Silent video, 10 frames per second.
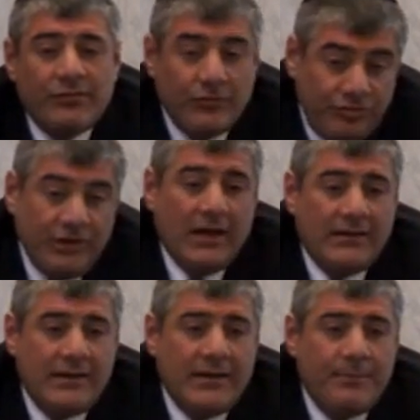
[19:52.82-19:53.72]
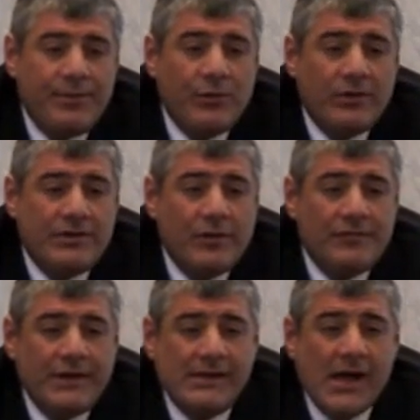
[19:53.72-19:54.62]
So she got the impurity
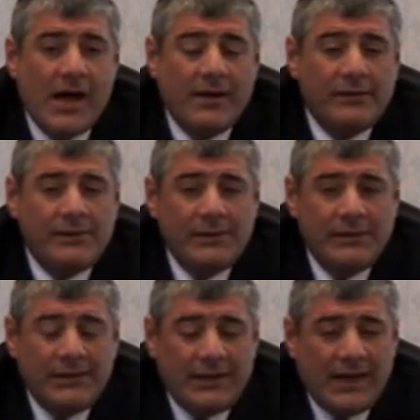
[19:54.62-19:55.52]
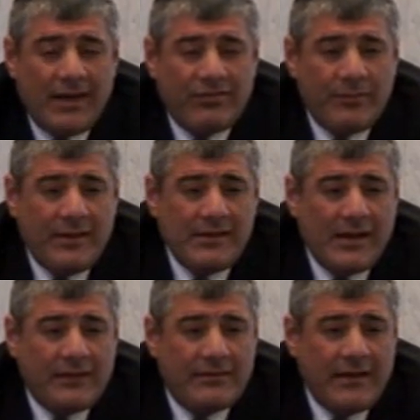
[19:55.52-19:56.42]
of Nida. A husband
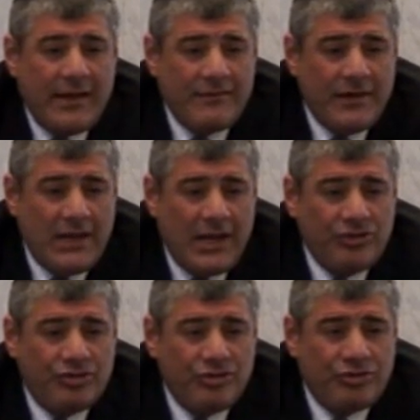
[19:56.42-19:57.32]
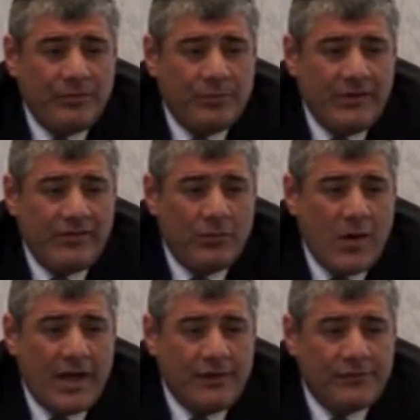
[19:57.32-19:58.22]
that have relationship with his
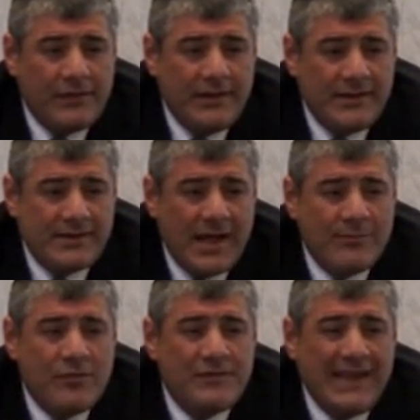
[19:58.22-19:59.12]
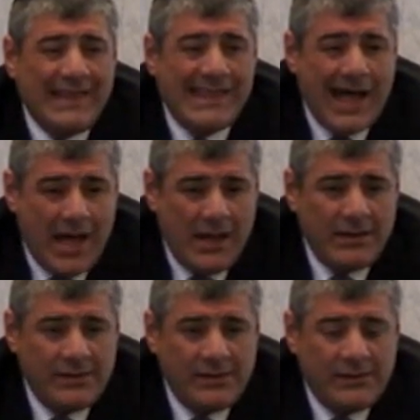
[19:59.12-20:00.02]
wife in a time of Nida,
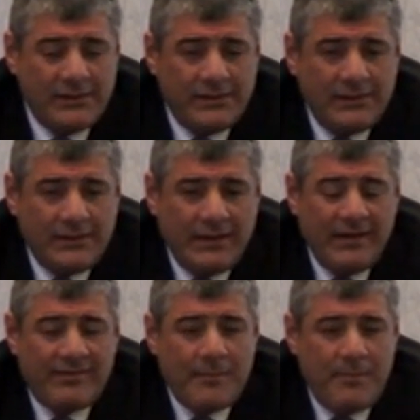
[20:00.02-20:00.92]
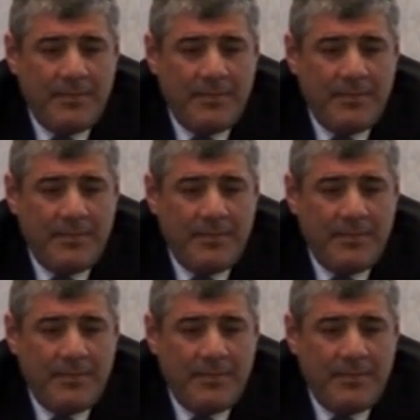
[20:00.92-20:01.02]
it's a